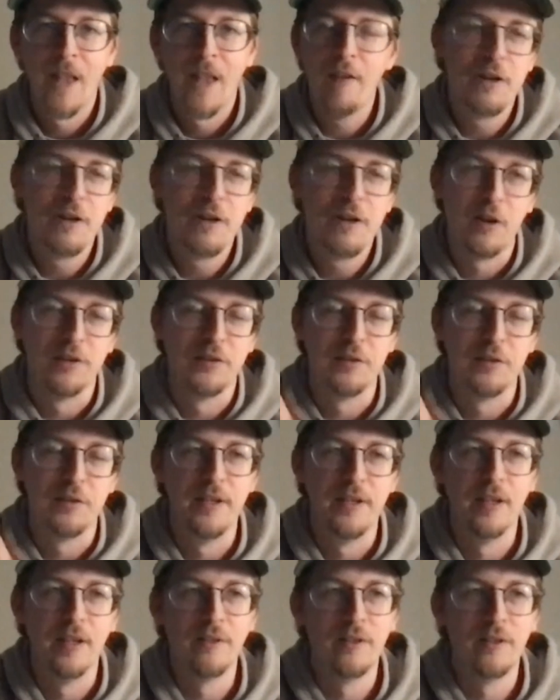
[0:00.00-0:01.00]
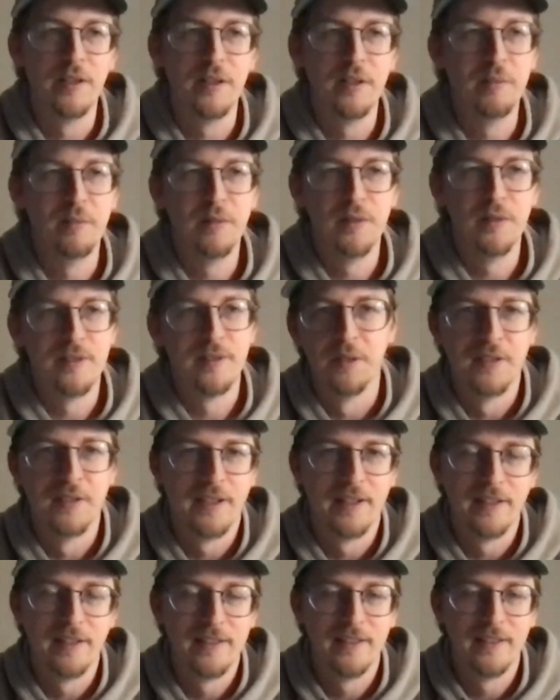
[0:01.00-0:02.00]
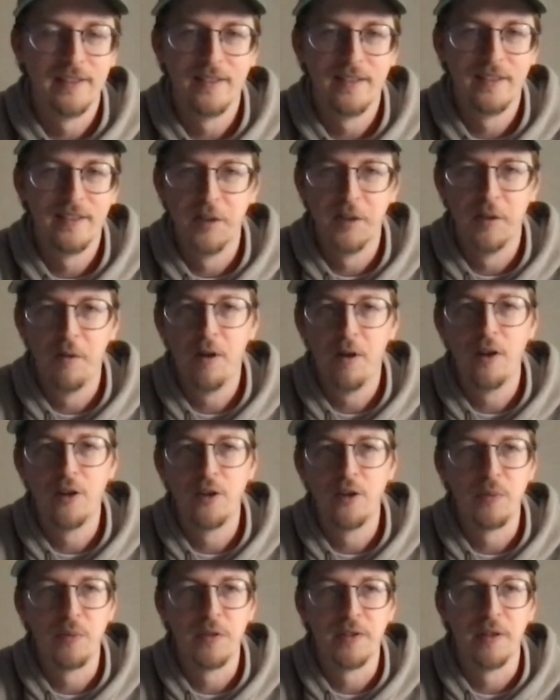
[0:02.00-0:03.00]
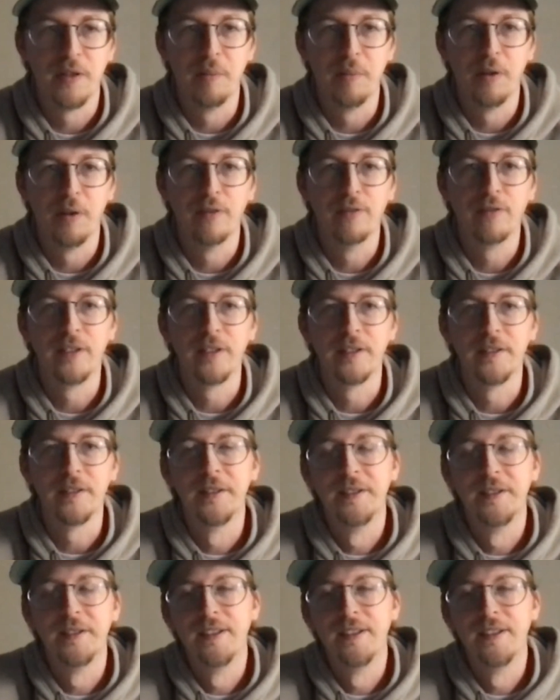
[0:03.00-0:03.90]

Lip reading: Every cartoon he ever did was like, 100% perfect.